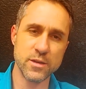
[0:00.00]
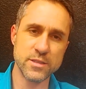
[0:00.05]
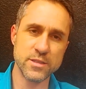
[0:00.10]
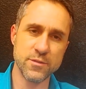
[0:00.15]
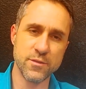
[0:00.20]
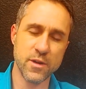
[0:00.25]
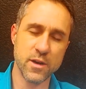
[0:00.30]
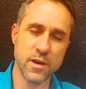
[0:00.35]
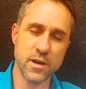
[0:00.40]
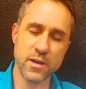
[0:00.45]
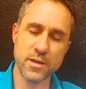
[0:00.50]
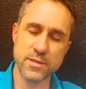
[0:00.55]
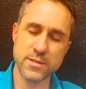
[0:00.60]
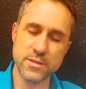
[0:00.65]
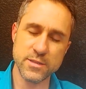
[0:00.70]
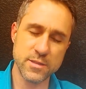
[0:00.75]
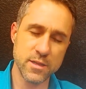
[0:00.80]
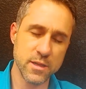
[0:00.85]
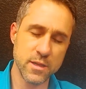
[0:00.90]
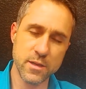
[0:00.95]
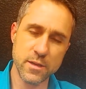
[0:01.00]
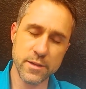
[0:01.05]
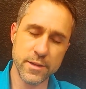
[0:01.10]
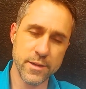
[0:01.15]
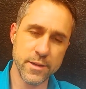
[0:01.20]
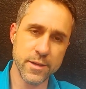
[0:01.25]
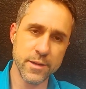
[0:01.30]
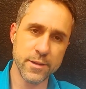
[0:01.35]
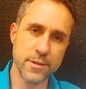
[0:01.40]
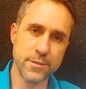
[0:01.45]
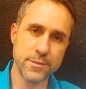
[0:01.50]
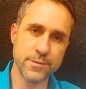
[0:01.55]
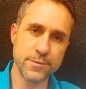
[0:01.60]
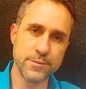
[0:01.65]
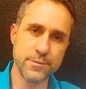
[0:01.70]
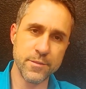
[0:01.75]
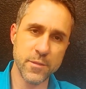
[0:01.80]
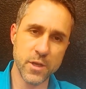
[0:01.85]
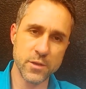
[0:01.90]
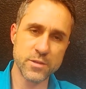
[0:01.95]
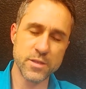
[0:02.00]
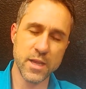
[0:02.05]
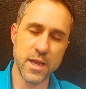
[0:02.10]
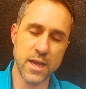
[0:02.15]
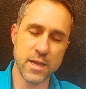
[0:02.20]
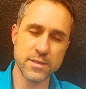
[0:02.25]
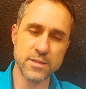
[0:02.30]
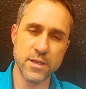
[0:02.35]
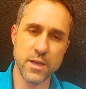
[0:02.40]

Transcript: as far as those guys